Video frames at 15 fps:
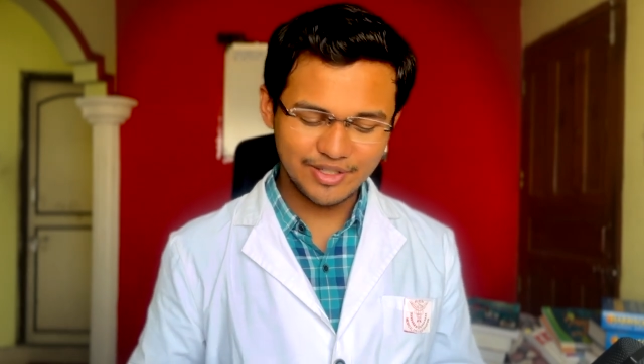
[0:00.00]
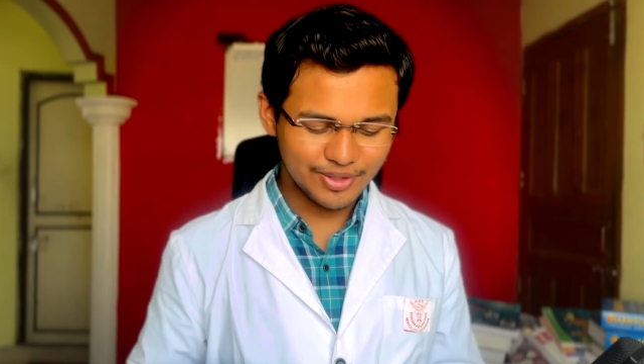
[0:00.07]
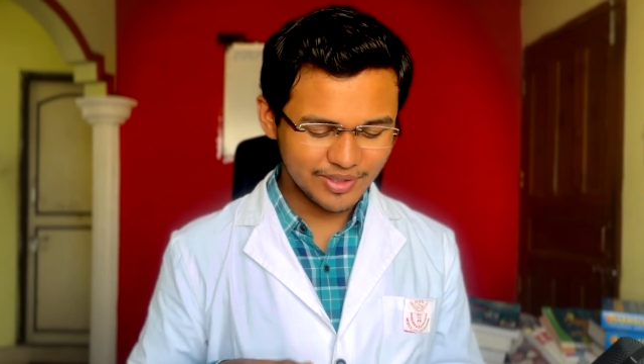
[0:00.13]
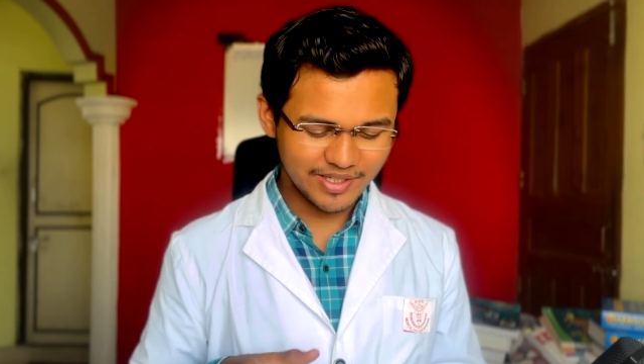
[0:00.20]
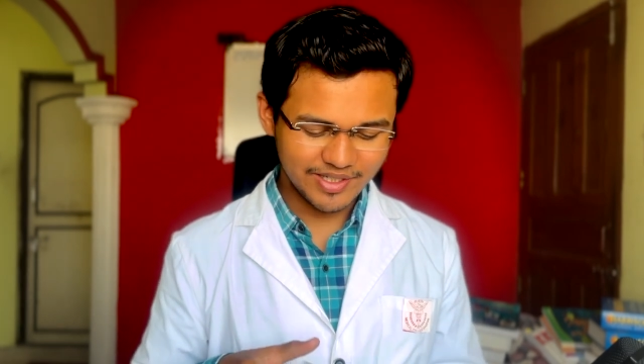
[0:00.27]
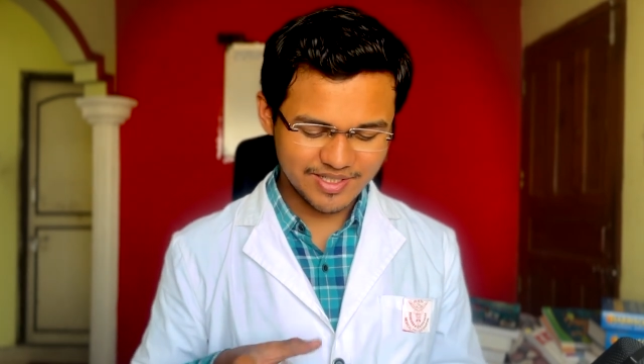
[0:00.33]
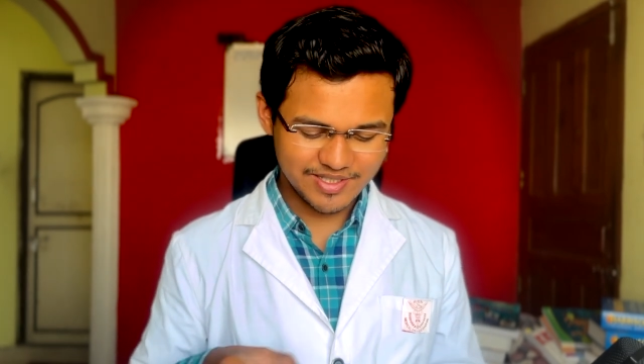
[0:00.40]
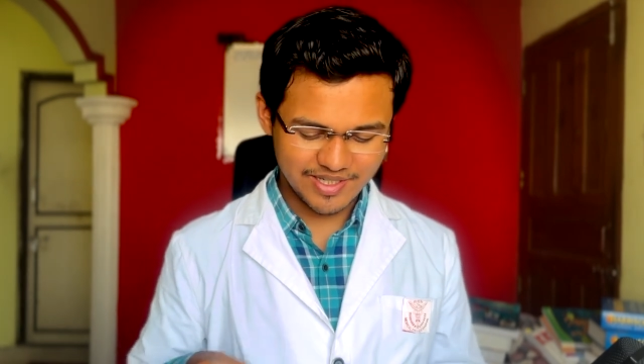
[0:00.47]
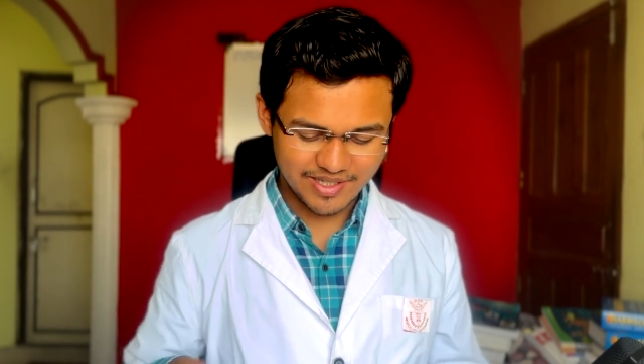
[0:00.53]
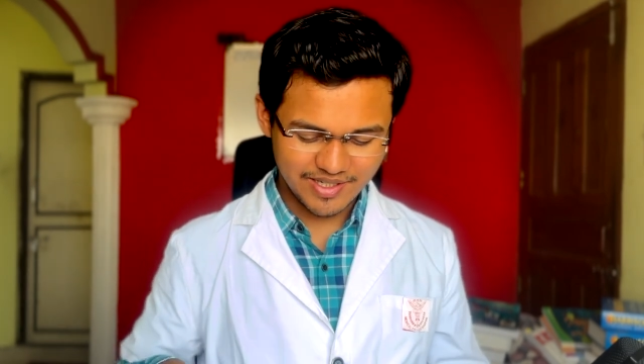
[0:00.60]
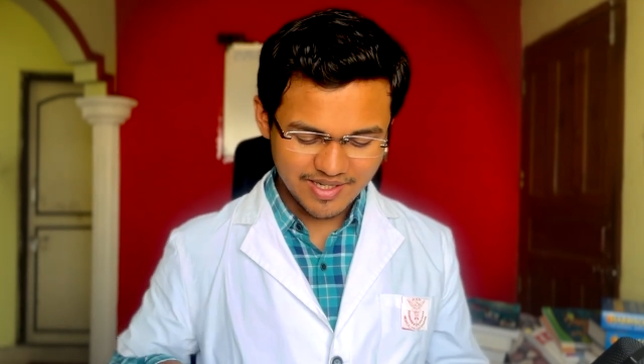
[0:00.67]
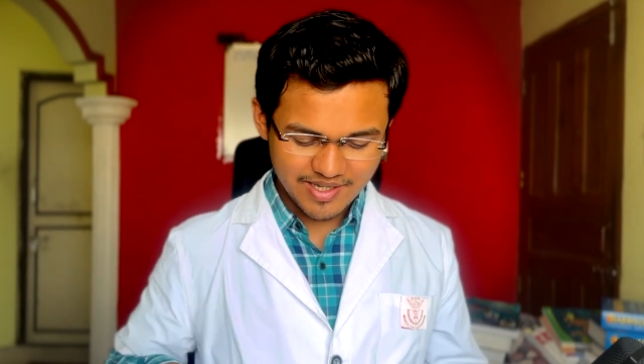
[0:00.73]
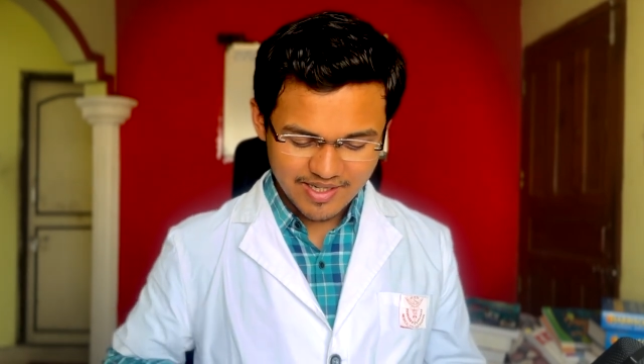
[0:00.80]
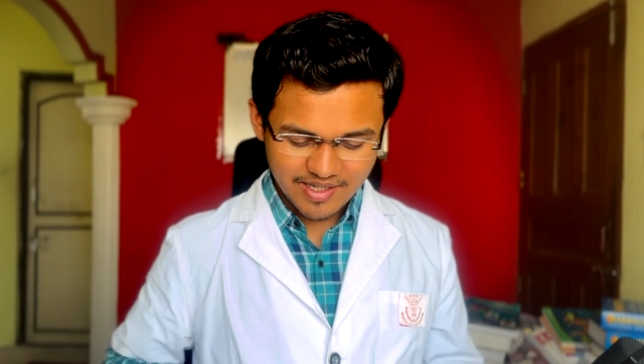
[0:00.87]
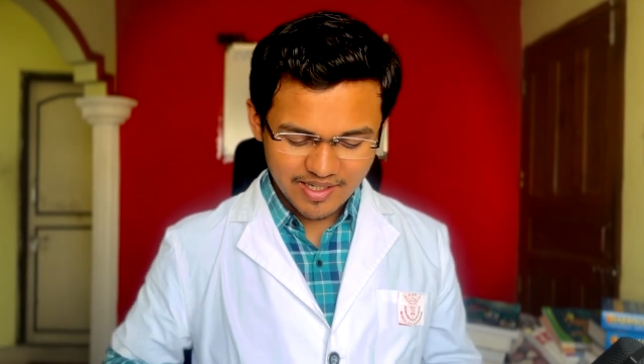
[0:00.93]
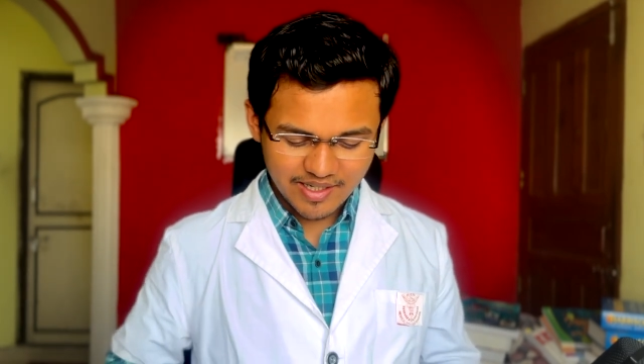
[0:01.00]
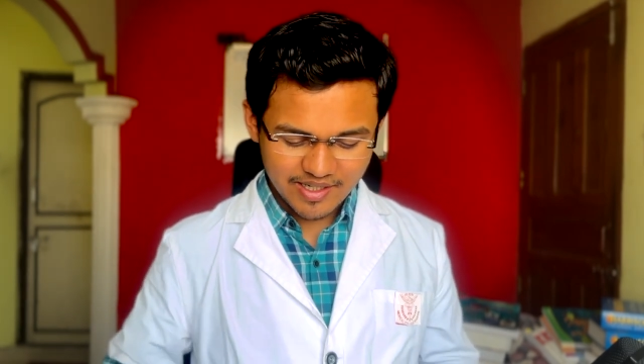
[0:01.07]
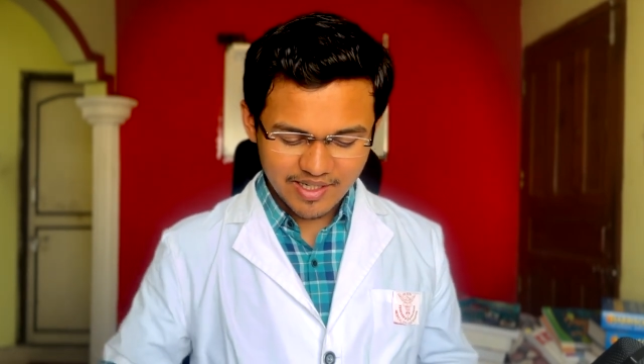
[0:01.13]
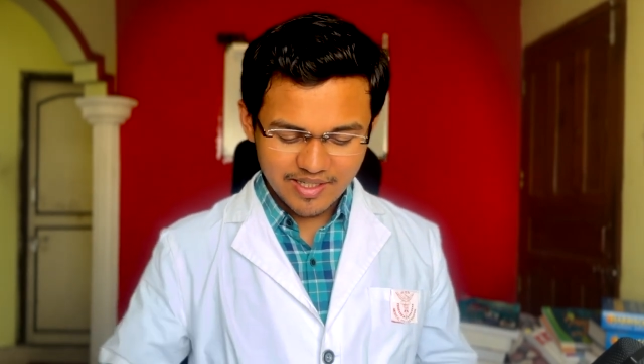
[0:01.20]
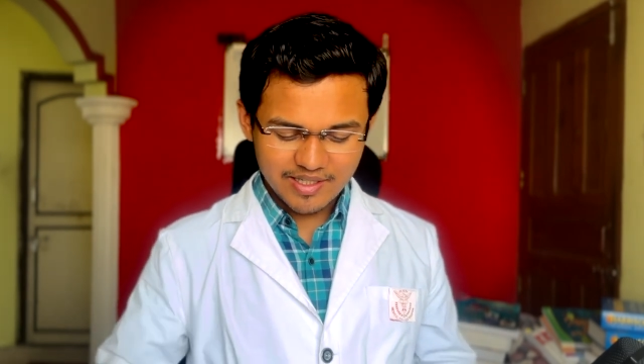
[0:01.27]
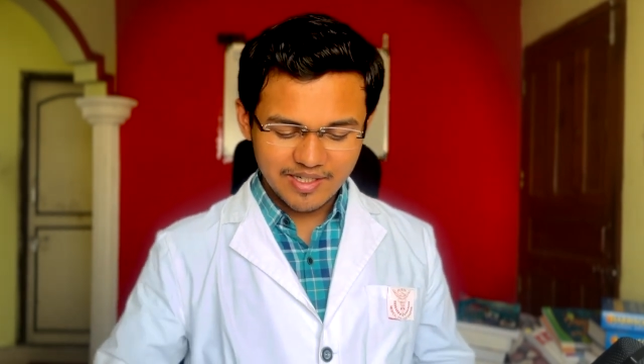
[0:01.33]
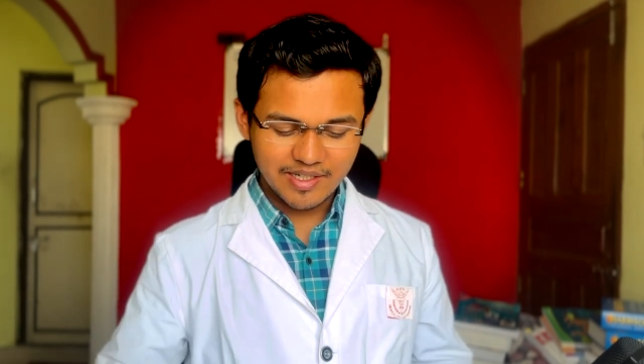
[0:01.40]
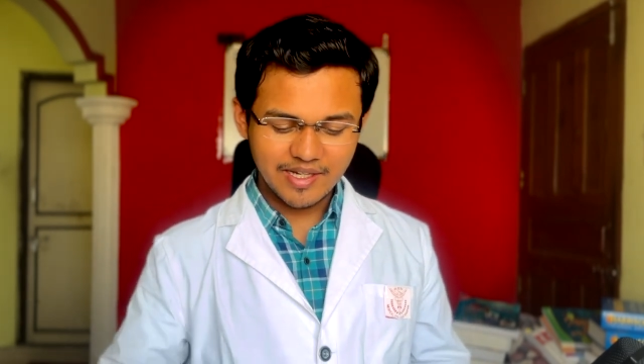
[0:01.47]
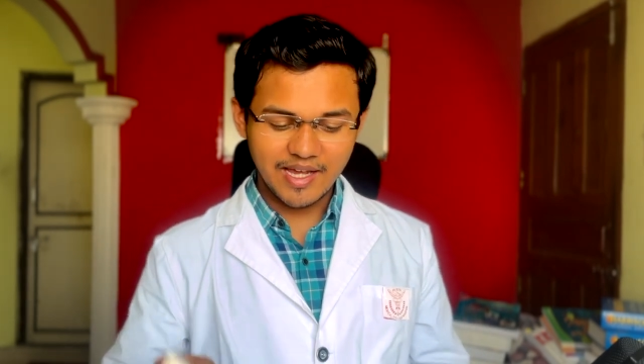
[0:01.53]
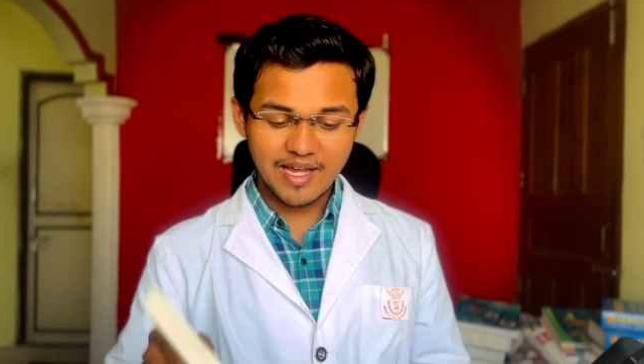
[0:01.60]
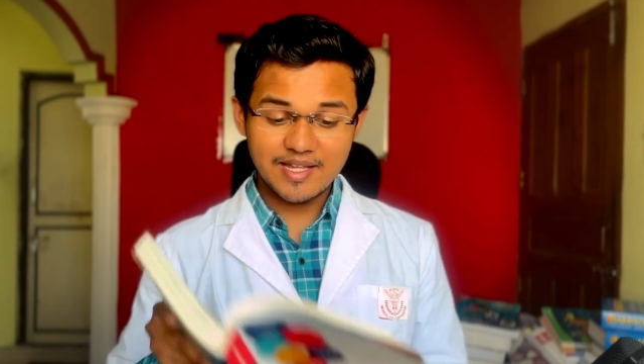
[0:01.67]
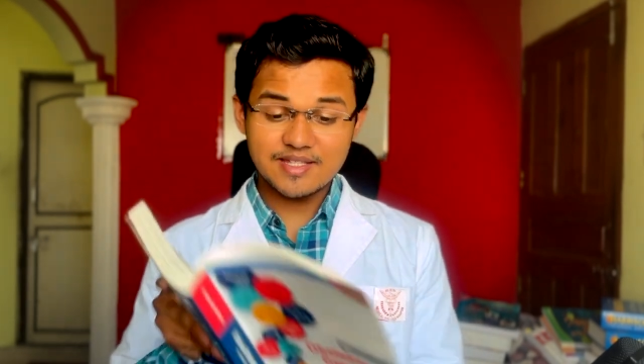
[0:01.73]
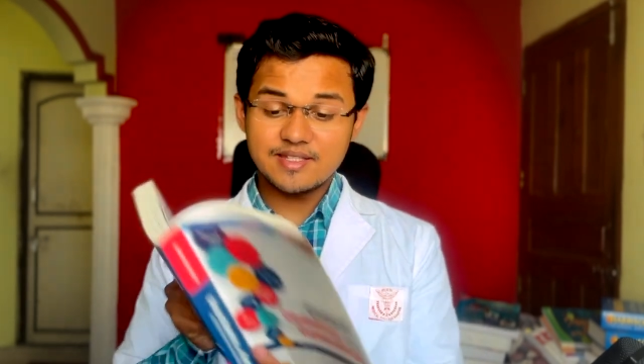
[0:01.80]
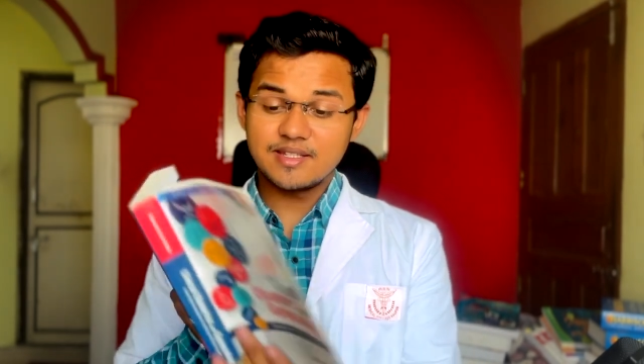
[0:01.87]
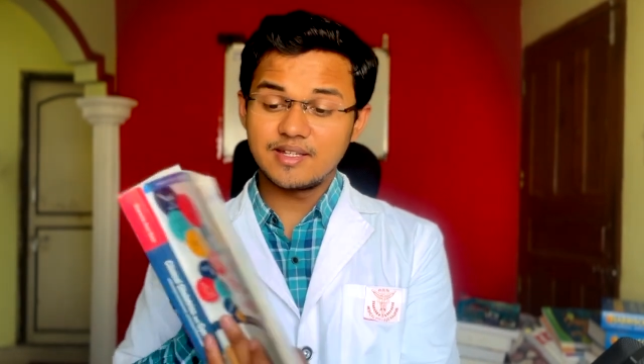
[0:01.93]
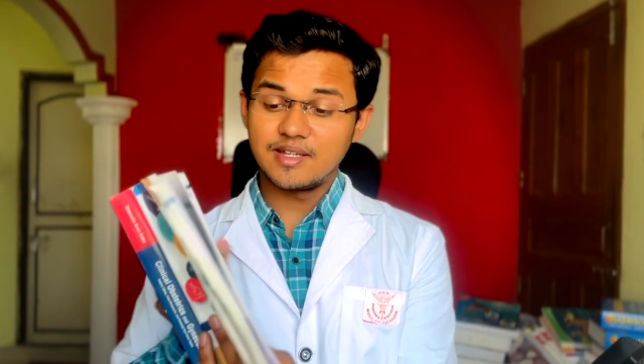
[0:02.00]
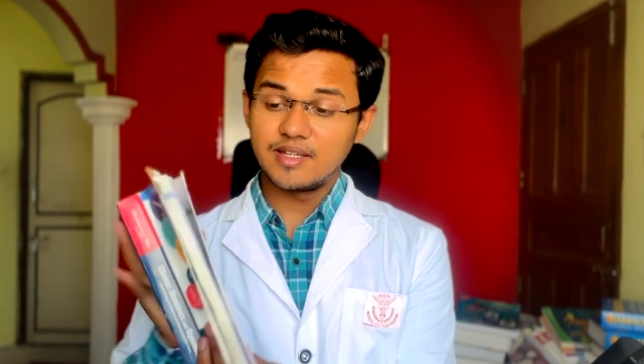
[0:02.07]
you'll understand again it has